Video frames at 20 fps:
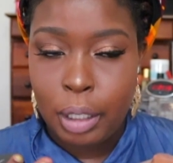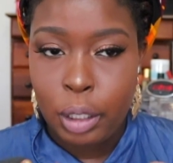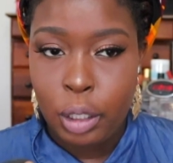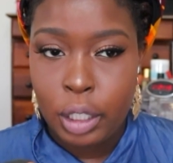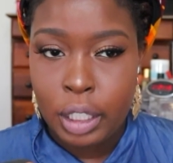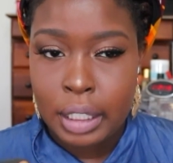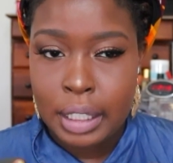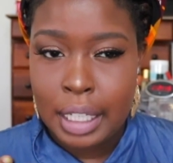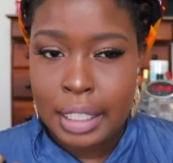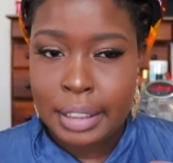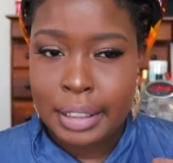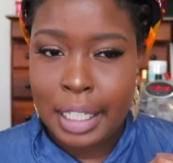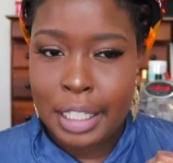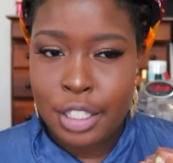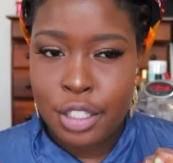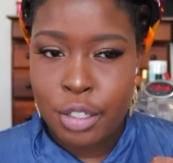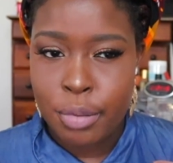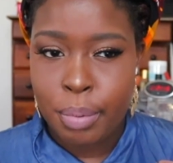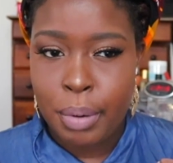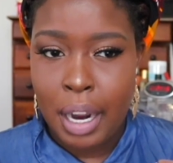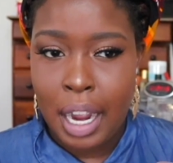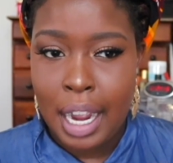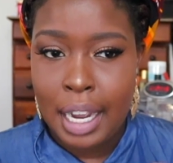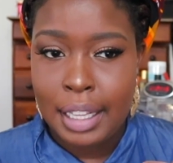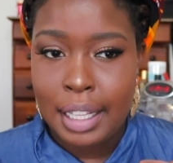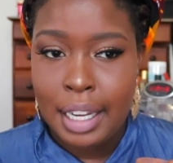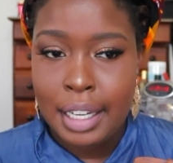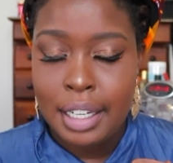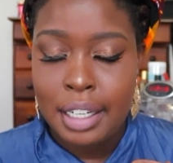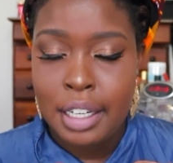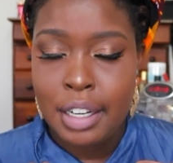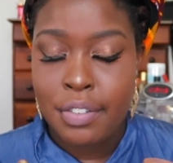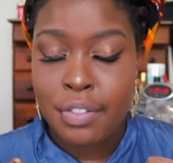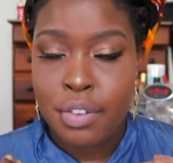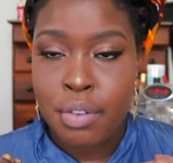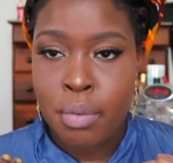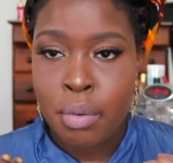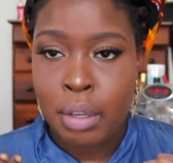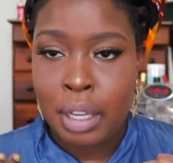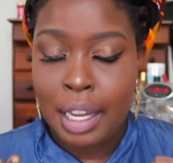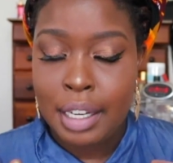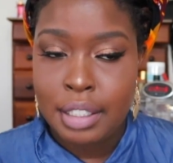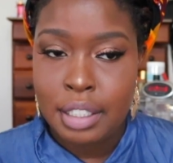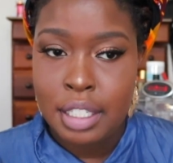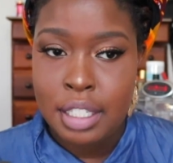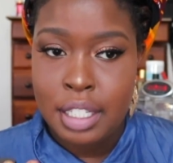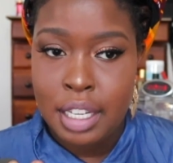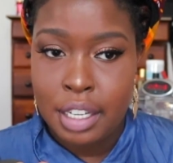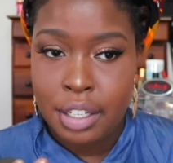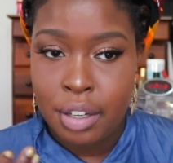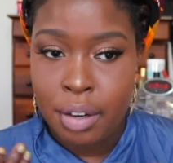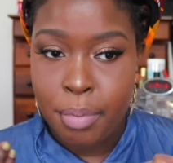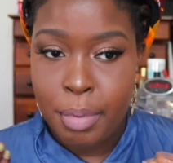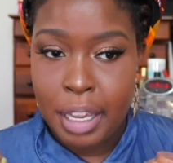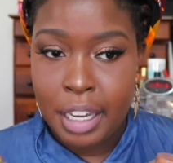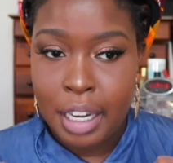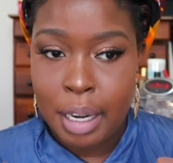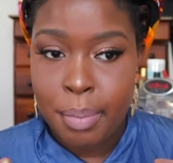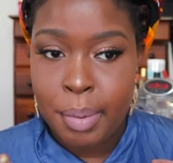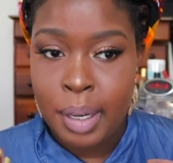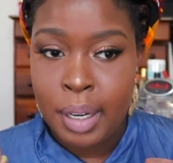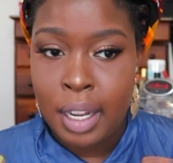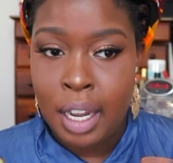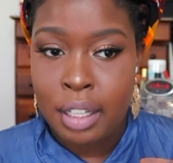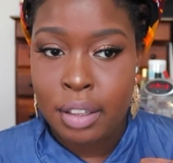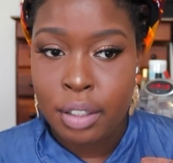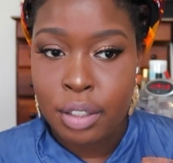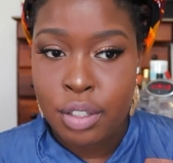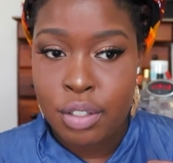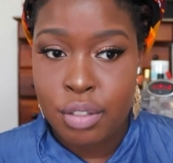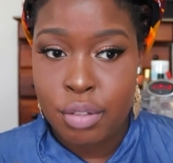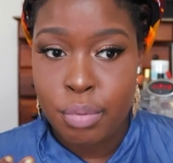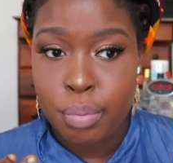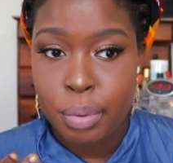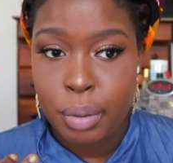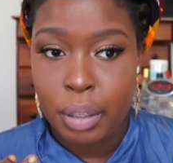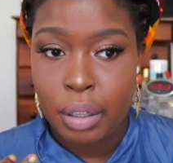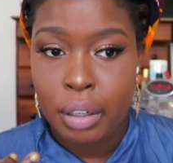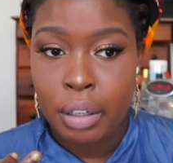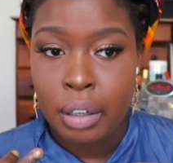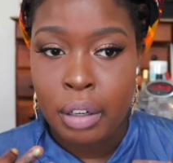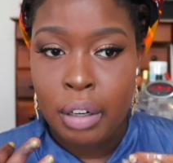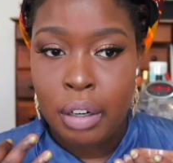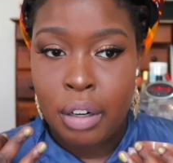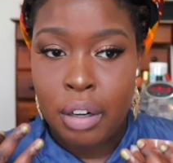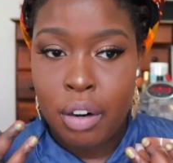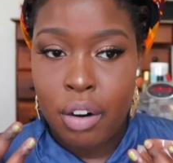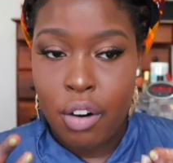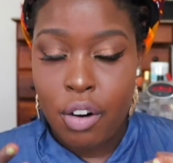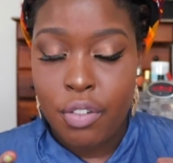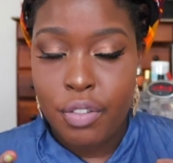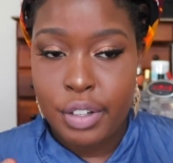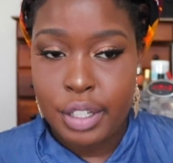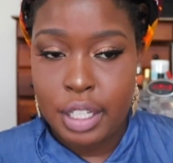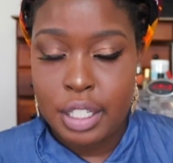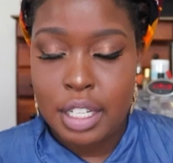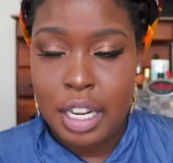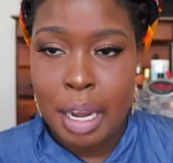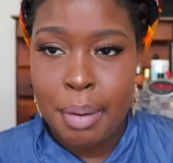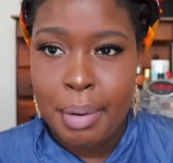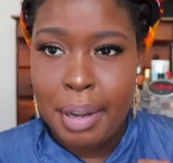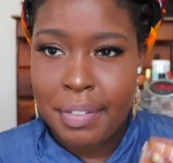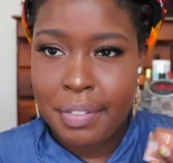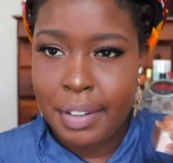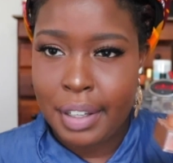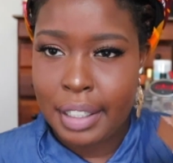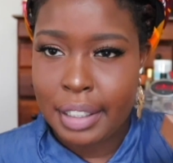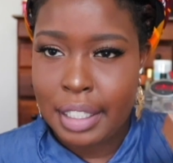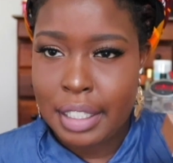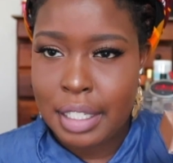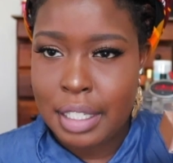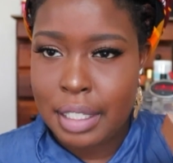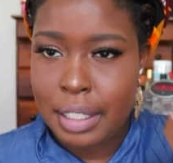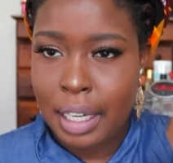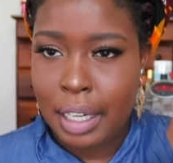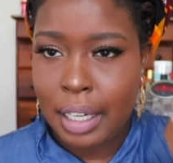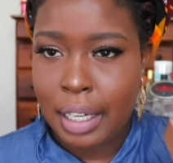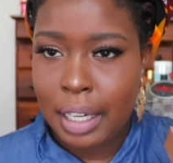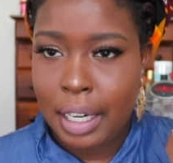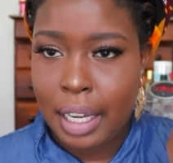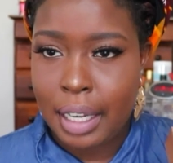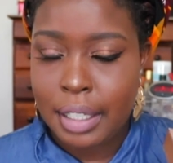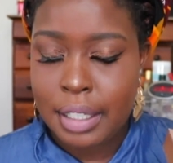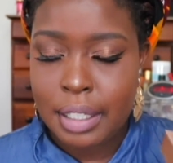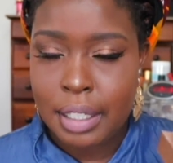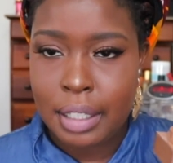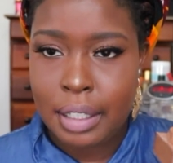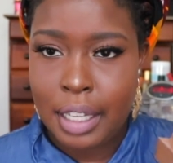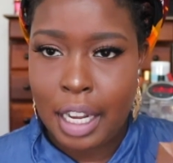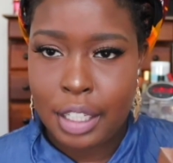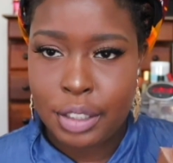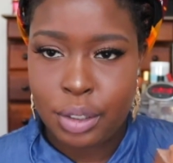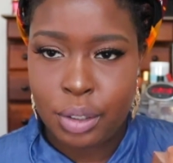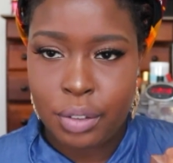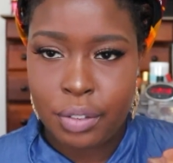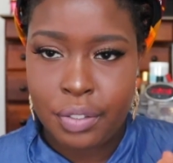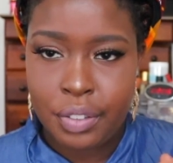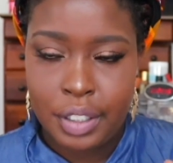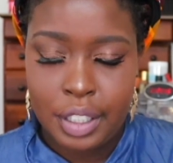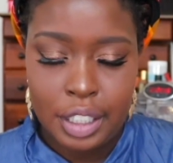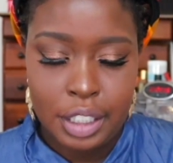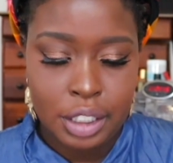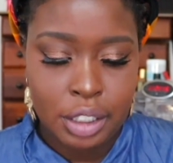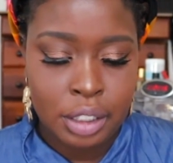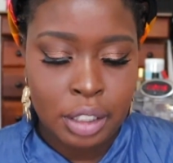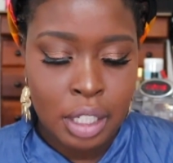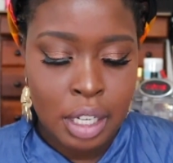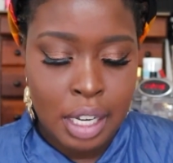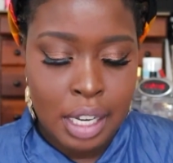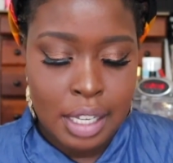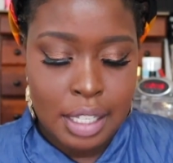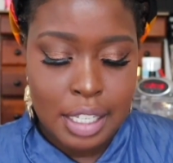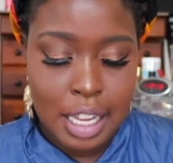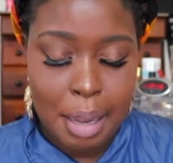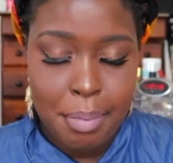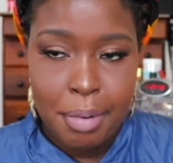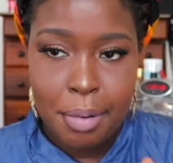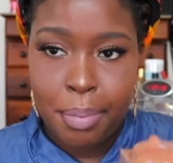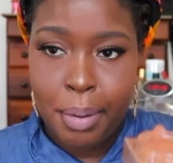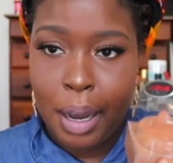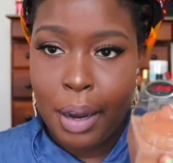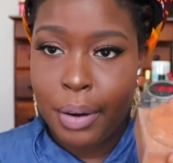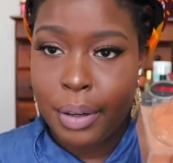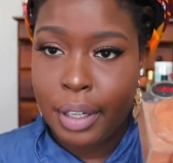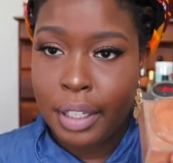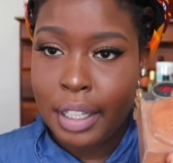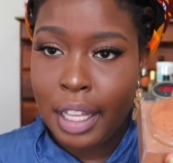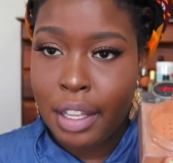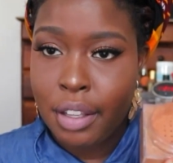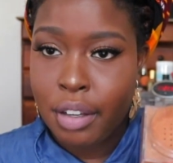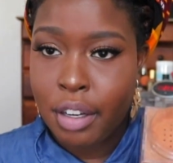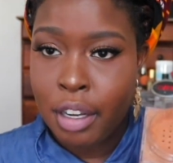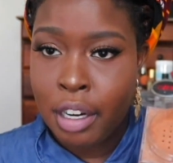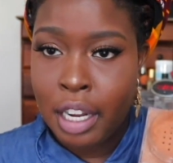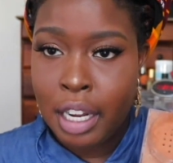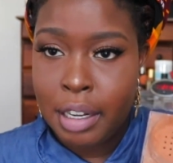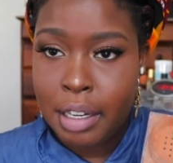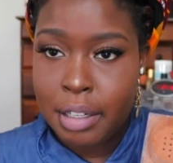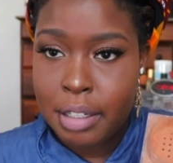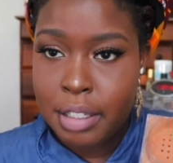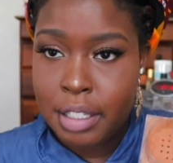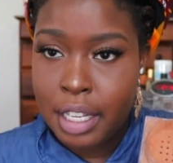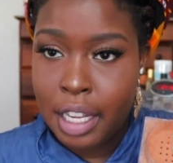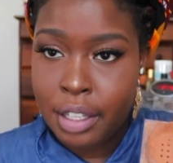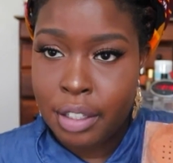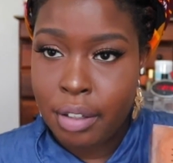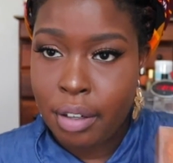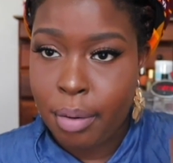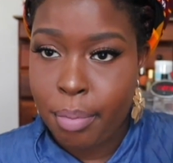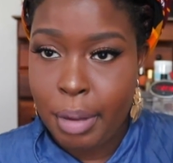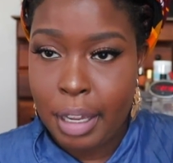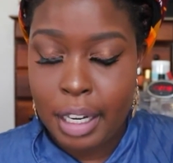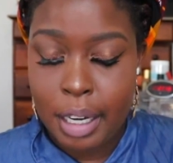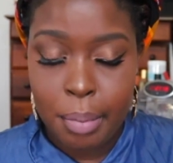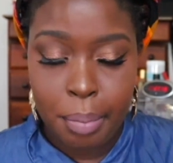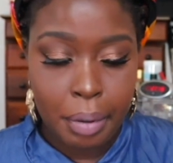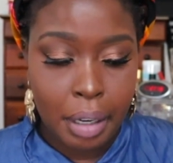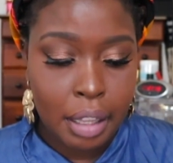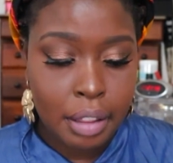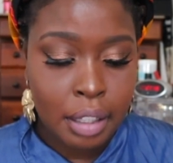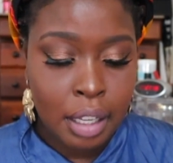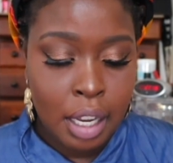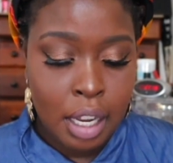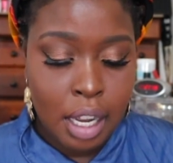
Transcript: look that's not super highlighted, if you would like to set your makeup and not look super over the top, I feel like this is like a nice natural finish type of powder that you could set your makeup with.